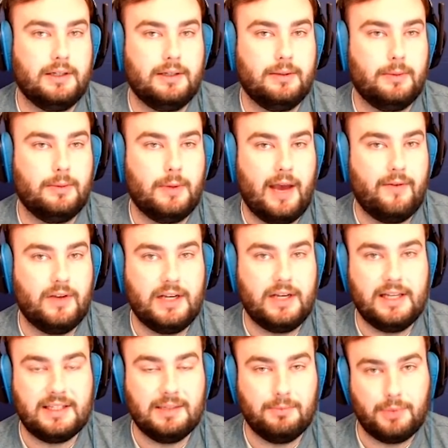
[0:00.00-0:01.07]
have an
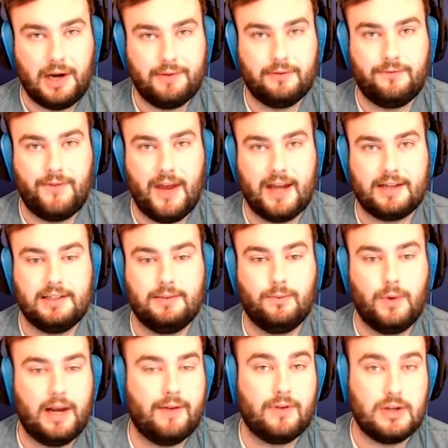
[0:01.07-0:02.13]
instant brave effect
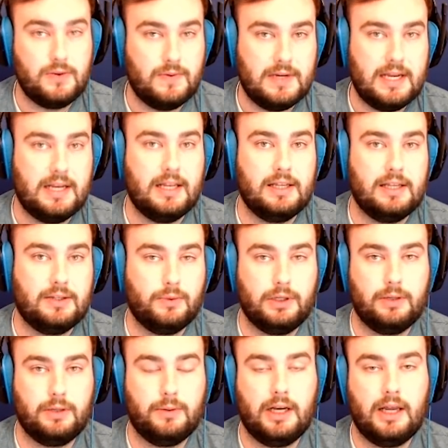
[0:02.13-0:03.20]
whenever you need it is really,
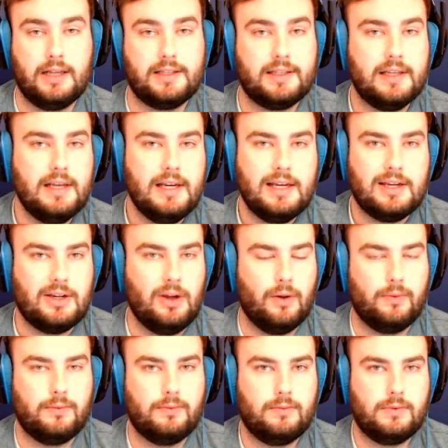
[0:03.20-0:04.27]
really nice. You know,
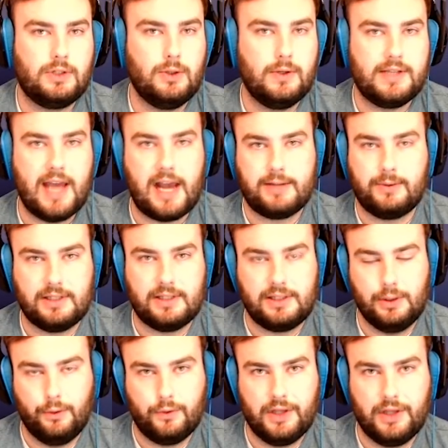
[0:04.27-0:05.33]
2 attacks with a
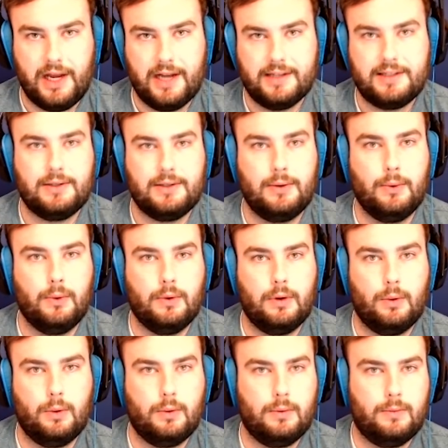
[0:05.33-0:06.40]
Silver Lance
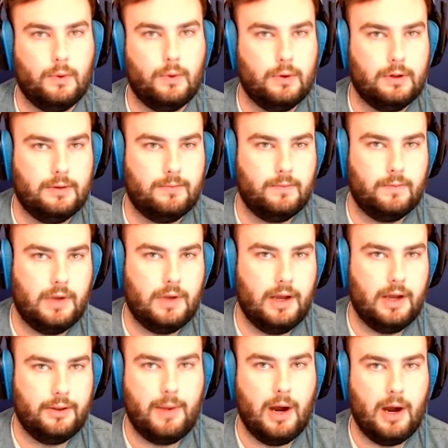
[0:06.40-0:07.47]
or
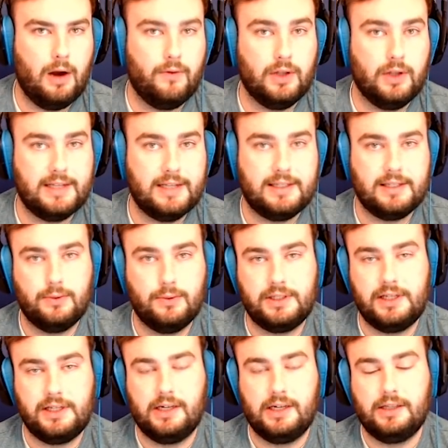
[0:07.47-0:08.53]
other powerful lances towards the
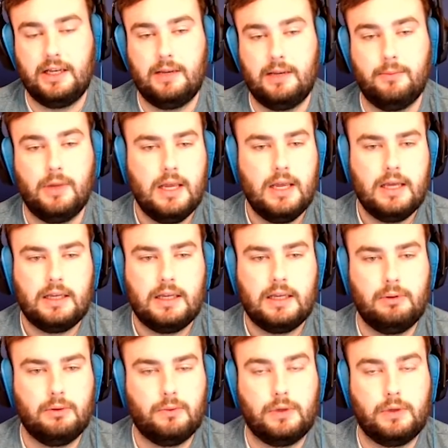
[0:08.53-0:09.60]
end of the game can
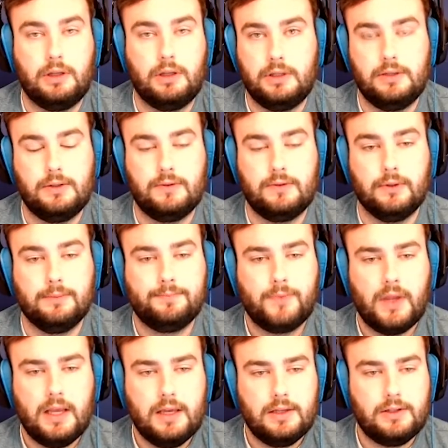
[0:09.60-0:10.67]
be really, really useful.
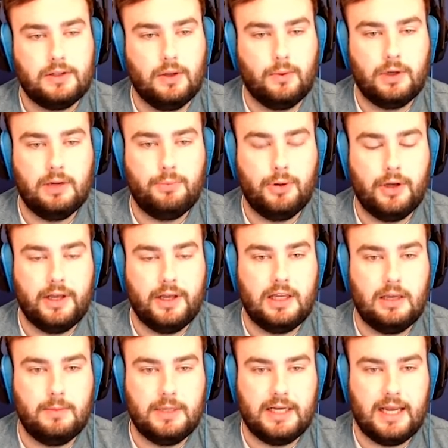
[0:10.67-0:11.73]
So we're going to put
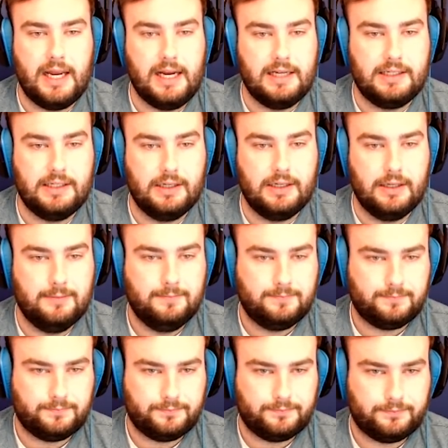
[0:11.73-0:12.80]
him in A tier.
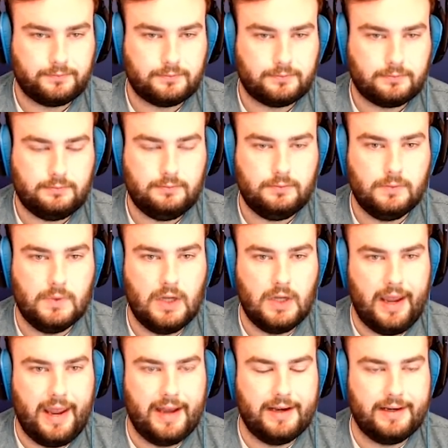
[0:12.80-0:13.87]

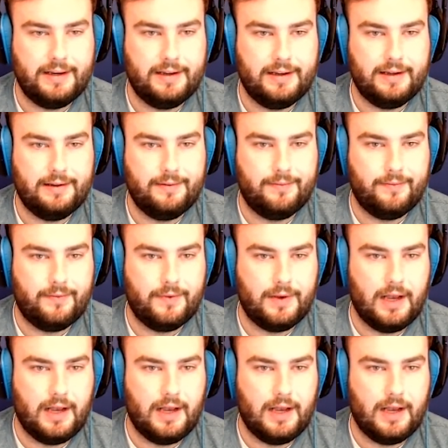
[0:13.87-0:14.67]
And on